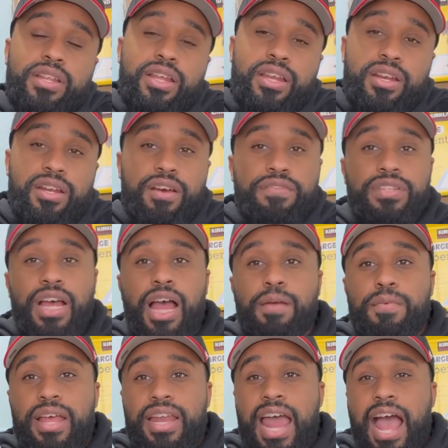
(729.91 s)
in enough
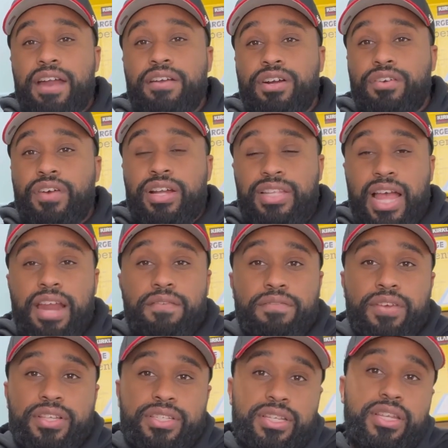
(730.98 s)
time, and how to correct it, how to
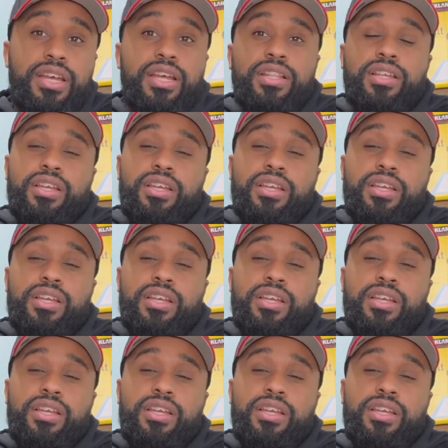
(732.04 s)
fix it.